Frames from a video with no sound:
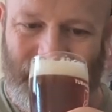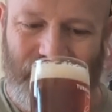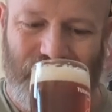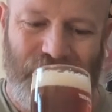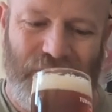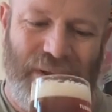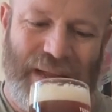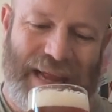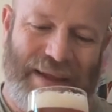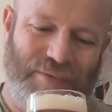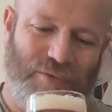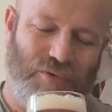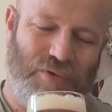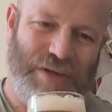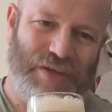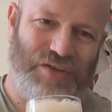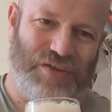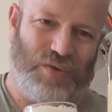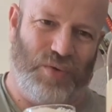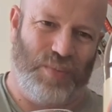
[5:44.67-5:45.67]
So yeah,
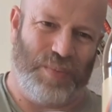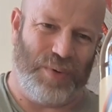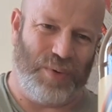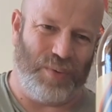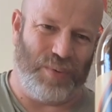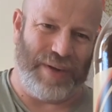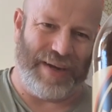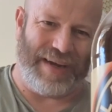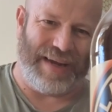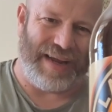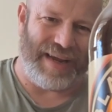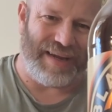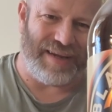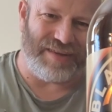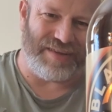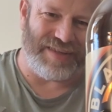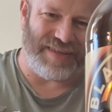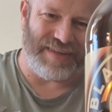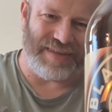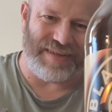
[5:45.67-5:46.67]
crystal malt in that.
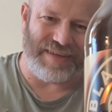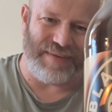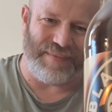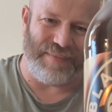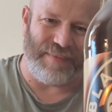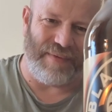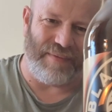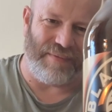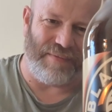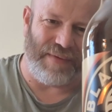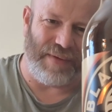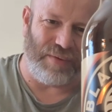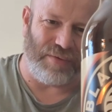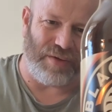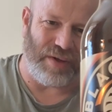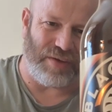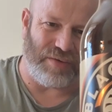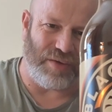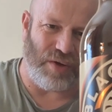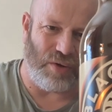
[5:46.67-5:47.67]
It feels
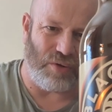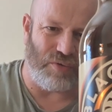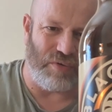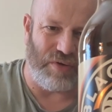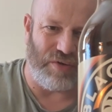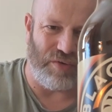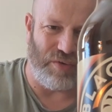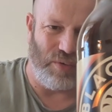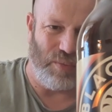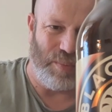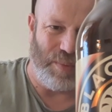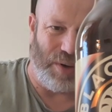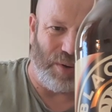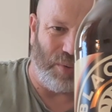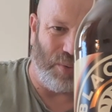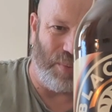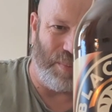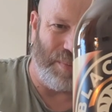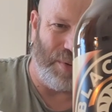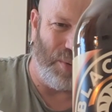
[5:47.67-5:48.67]
like it's got crystal
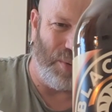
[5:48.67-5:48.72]
malt